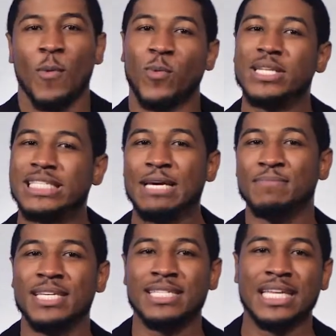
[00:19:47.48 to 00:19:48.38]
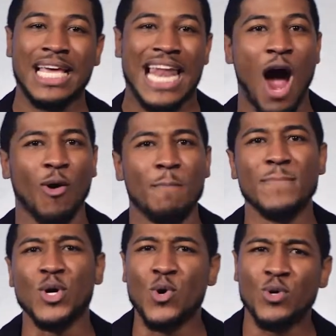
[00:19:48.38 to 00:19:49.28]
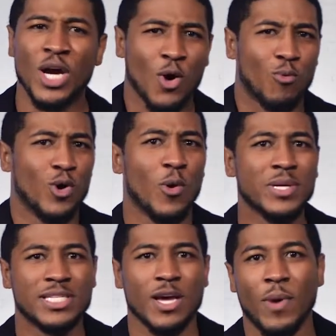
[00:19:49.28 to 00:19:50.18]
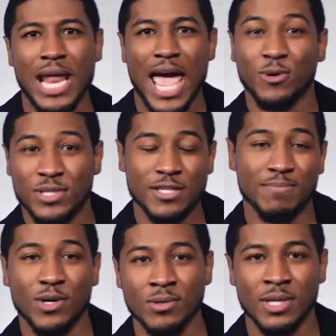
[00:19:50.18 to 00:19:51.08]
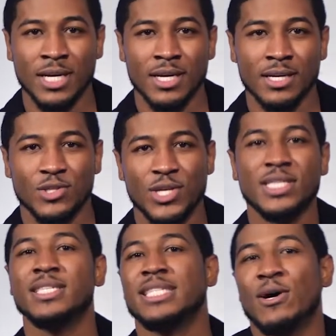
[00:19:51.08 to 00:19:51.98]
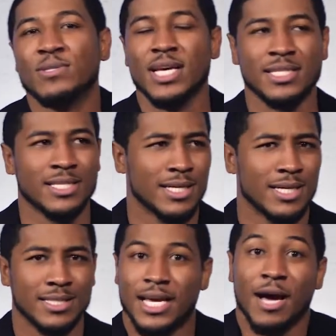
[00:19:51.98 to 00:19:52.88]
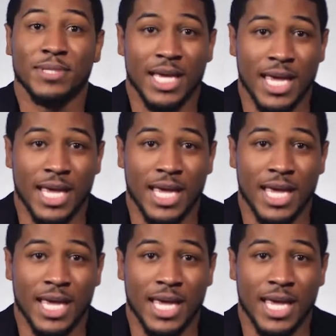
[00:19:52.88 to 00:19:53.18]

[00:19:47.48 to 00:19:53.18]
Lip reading: When we're tempted to let our mood ruin someone else's mood, Jesus tells us to come to